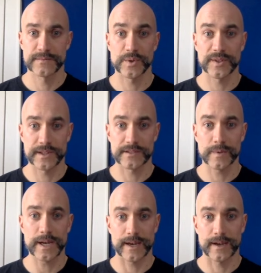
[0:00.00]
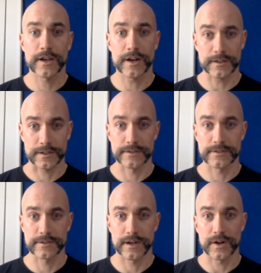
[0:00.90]
So in this way,
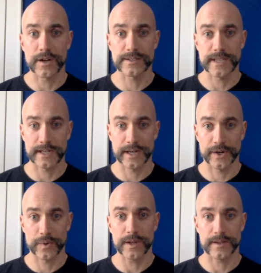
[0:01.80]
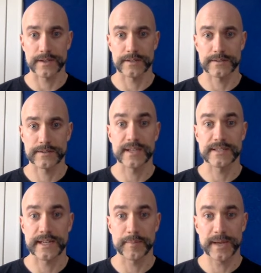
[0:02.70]
colors are all secondary qualities because
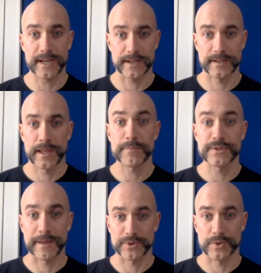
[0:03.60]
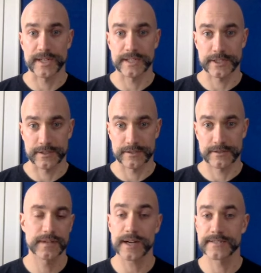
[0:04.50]
they depend on perceptual conditions.
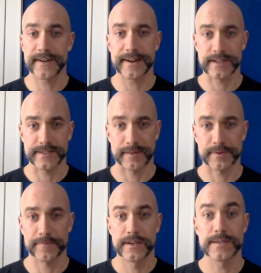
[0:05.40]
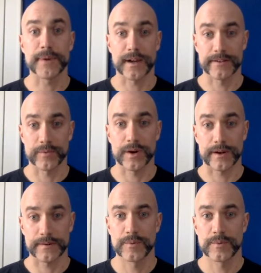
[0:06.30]
Locke's final example is a bucket of water.